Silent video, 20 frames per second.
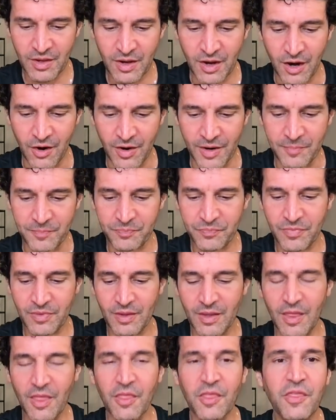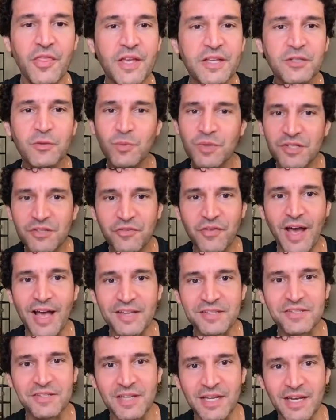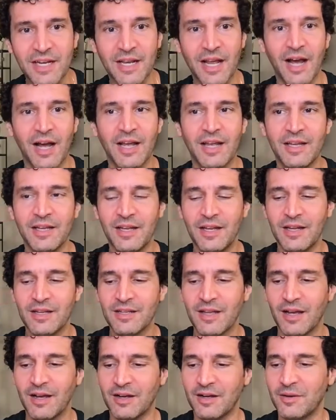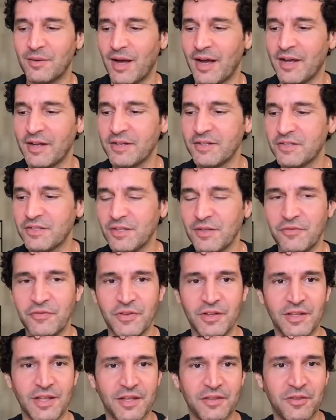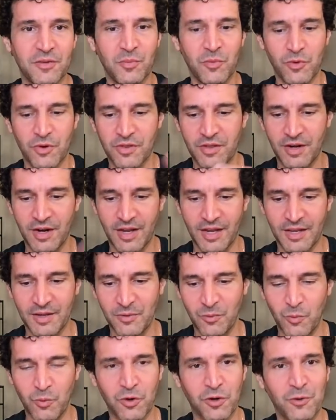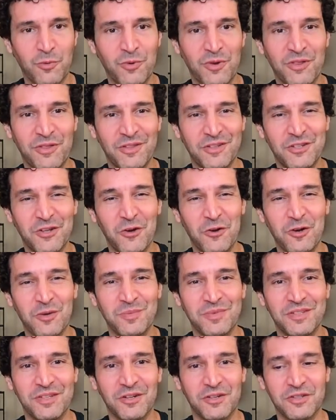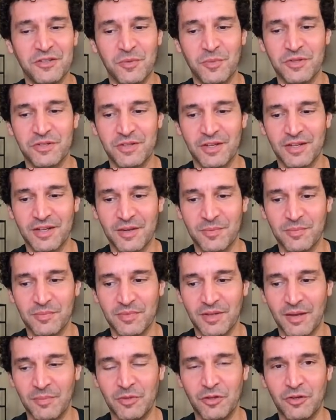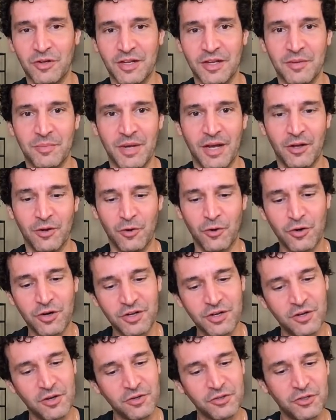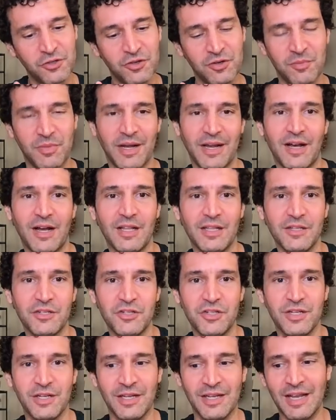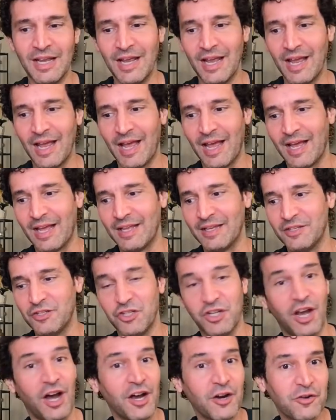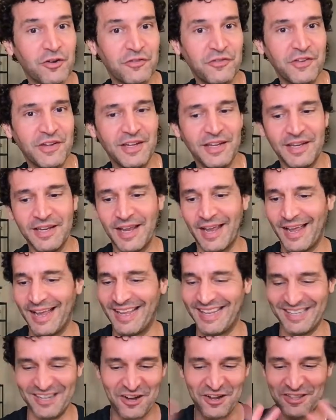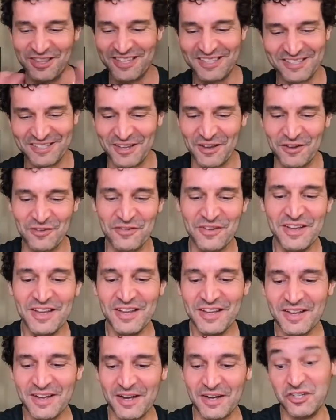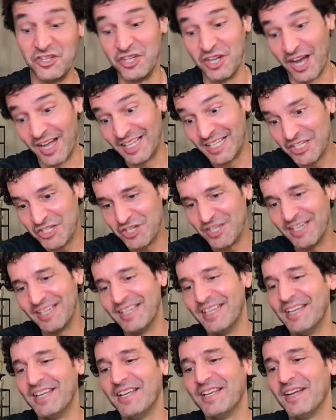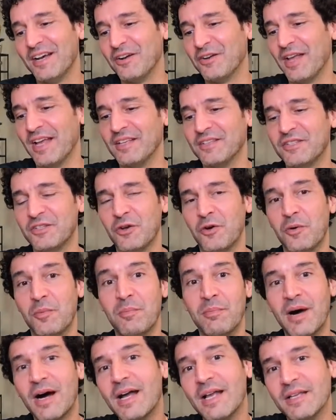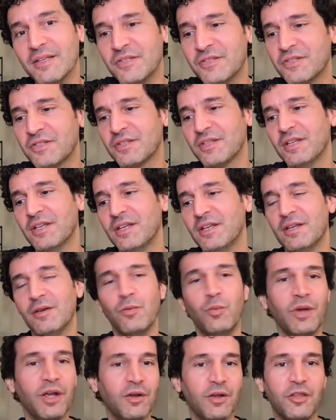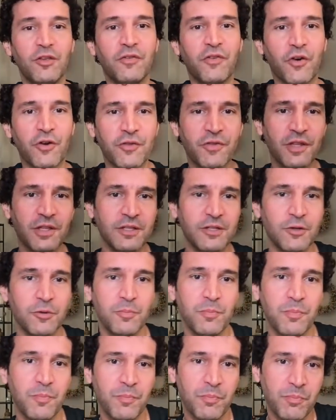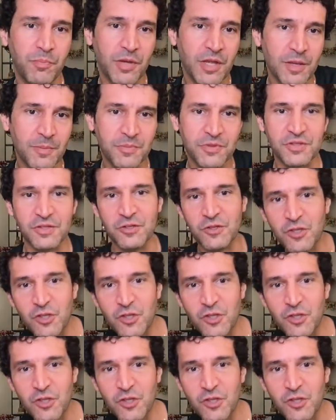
All right, this was fascinating. I honestly feel like the more that I work with the totems here, it's almost like I'm learning about horticulture and biology and geography and all this stuff on geology. Okay, so mice, you've heard the little peeps and